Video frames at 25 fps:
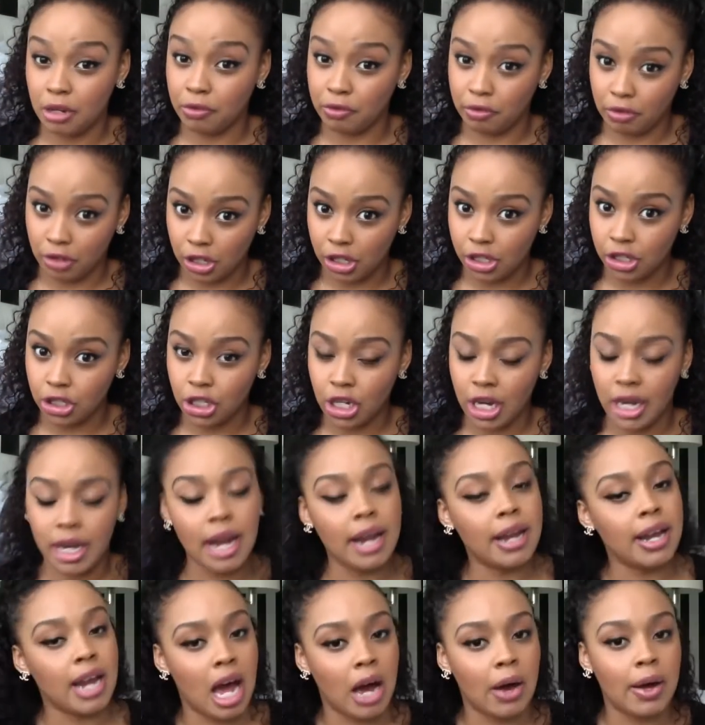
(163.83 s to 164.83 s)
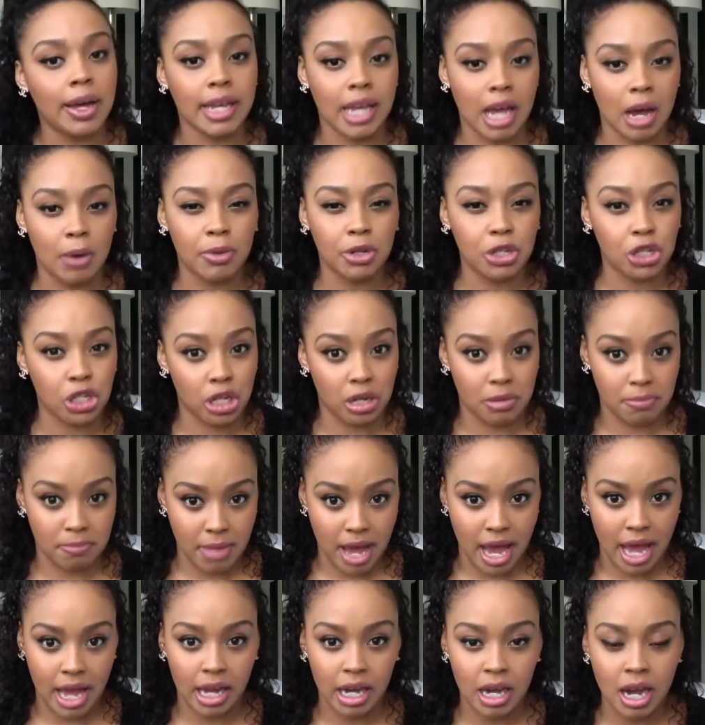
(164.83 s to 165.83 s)
virgin, and now I get what she
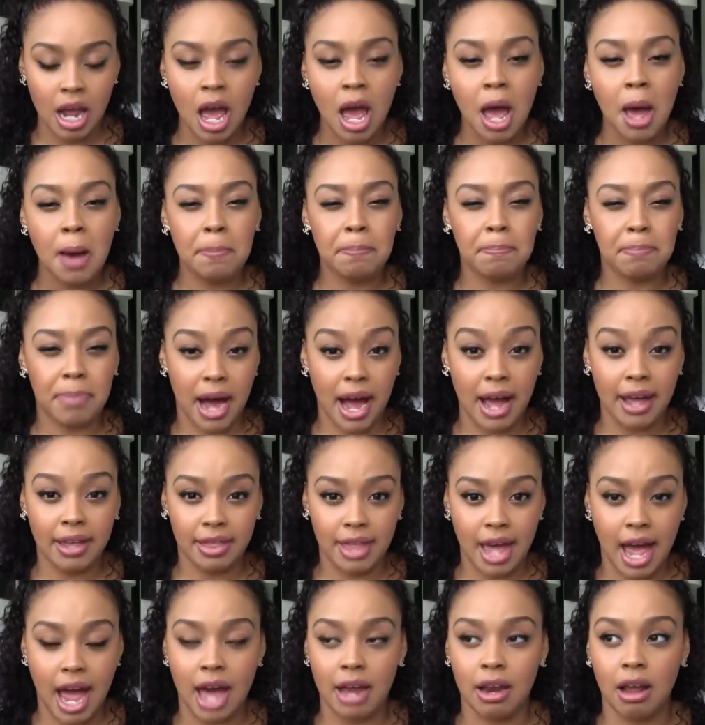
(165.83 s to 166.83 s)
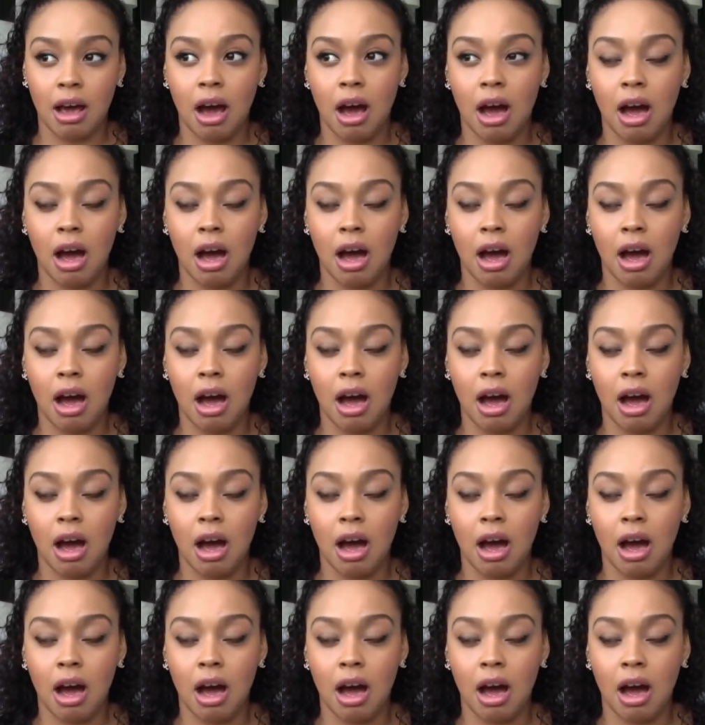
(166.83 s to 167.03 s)
meant by that.